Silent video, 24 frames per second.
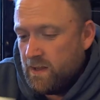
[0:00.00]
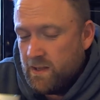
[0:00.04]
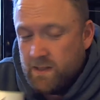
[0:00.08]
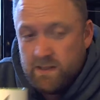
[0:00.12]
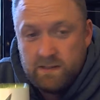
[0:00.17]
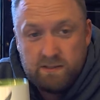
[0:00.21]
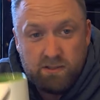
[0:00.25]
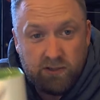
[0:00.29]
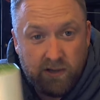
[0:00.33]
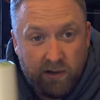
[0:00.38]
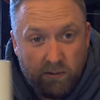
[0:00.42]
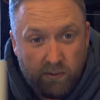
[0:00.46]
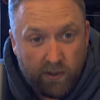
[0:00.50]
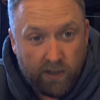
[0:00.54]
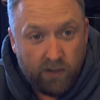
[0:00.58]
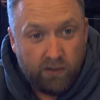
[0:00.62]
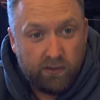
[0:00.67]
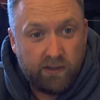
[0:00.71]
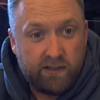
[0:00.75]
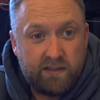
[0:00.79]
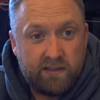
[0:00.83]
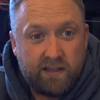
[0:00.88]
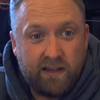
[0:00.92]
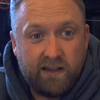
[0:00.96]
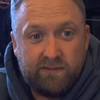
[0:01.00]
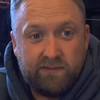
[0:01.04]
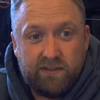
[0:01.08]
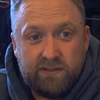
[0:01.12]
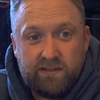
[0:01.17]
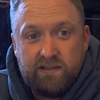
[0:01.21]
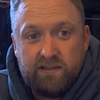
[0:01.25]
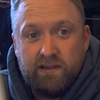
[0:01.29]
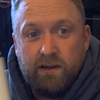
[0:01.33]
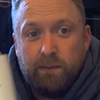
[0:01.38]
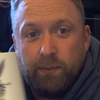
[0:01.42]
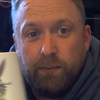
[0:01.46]
So here we go. Let's have a
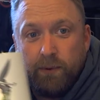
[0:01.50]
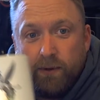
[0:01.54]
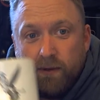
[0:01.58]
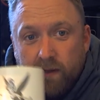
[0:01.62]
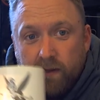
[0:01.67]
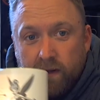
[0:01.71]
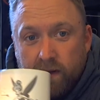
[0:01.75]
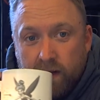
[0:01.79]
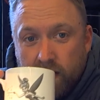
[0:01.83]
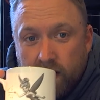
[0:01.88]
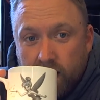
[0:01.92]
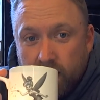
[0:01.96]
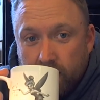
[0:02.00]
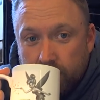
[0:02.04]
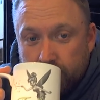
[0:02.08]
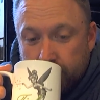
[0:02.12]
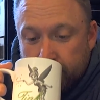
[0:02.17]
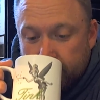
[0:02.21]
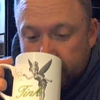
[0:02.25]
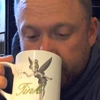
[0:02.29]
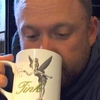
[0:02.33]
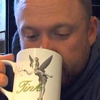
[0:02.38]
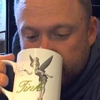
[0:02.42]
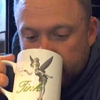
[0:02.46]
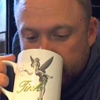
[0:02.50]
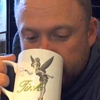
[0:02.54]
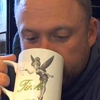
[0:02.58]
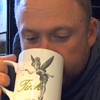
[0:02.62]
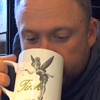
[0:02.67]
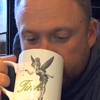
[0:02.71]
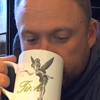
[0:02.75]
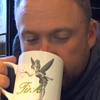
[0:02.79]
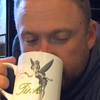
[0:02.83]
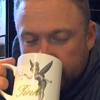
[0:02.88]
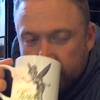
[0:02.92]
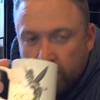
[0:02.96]
sip. Well,
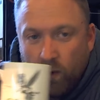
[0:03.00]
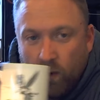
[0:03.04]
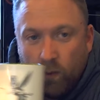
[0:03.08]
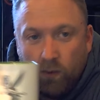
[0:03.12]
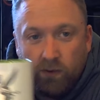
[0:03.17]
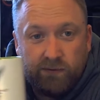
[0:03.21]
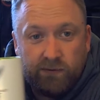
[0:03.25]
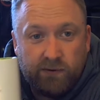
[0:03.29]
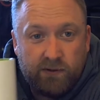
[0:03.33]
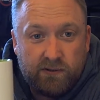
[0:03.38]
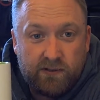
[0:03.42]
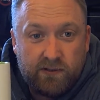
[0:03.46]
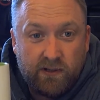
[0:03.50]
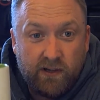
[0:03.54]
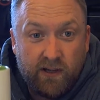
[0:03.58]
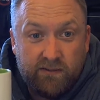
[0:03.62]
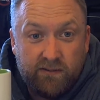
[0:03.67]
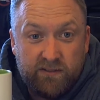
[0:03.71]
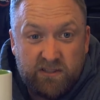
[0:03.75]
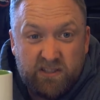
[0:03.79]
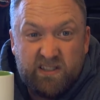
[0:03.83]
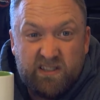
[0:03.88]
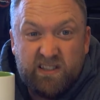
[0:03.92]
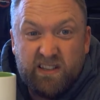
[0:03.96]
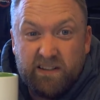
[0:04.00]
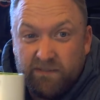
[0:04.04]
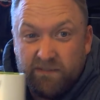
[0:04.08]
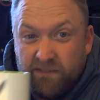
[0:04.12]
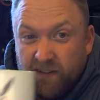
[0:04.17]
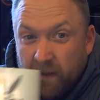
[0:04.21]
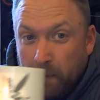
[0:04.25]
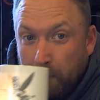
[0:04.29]
first I'll have a sniff.